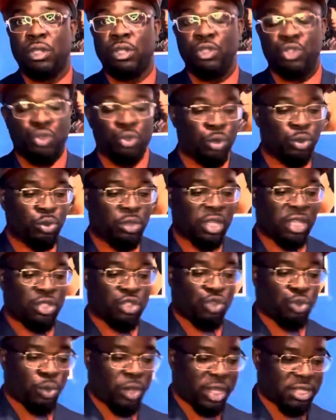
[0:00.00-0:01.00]
Truth and
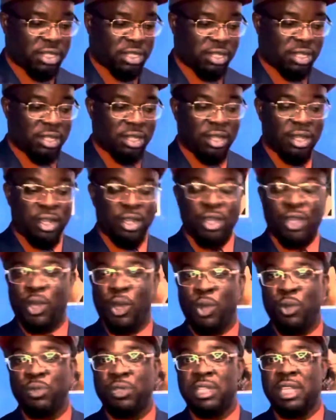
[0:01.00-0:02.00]
trust
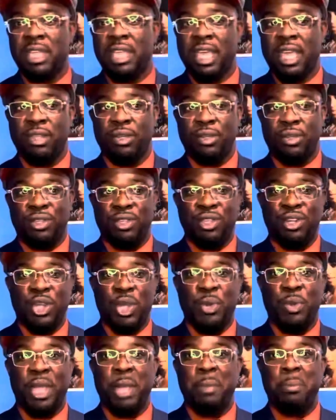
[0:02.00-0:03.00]
go together, you
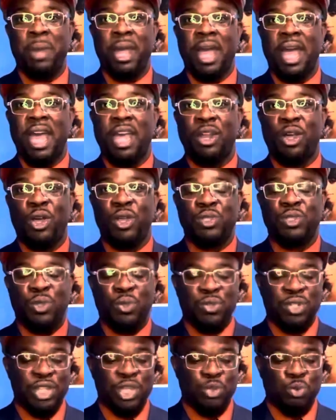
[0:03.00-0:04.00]
know, and Ma'at also
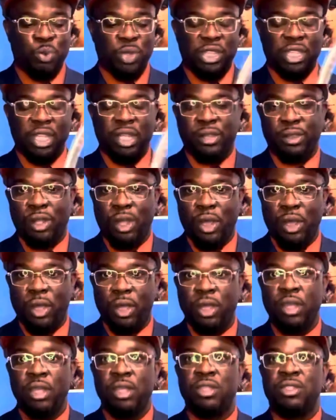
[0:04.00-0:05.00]
deals with the
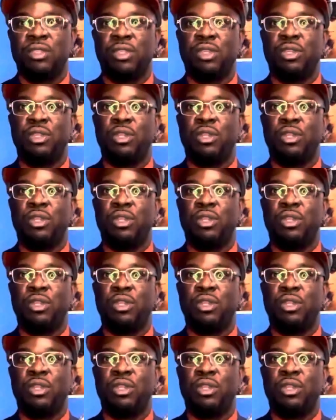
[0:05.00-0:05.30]
law. So you